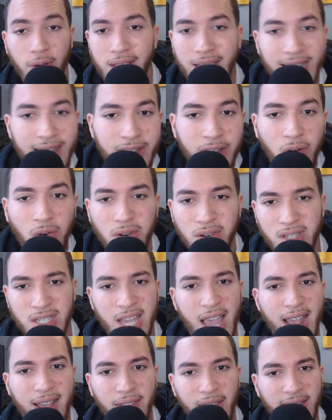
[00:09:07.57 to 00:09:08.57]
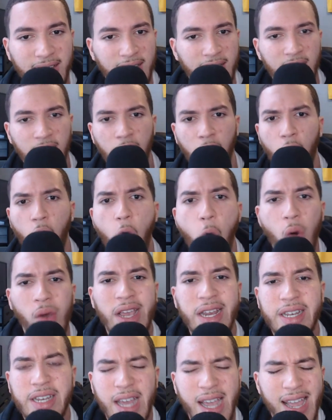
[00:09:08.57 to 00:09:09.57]
Like, don't say, like, oh,
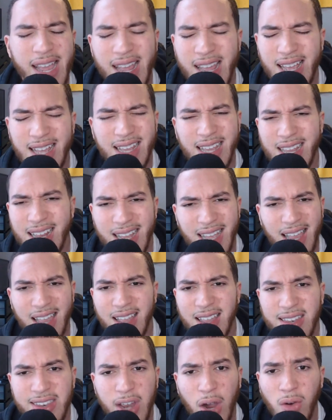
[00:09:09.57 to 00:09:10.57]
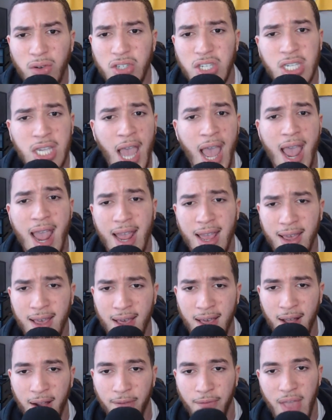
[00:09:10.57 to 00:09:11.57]
he, and don't say
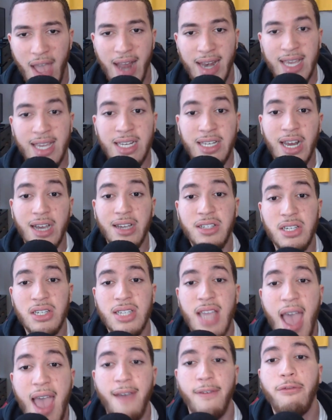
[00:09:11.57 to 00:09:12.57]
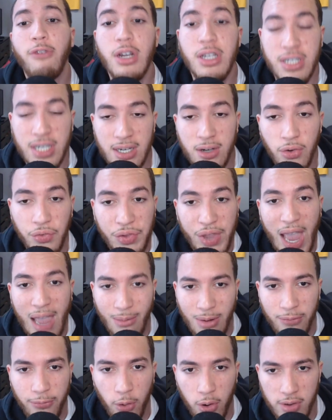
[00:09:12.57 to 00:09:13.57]
that he does this every single time
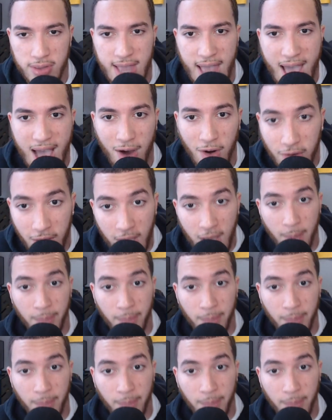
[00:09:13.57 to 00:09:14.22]
on 4th-down,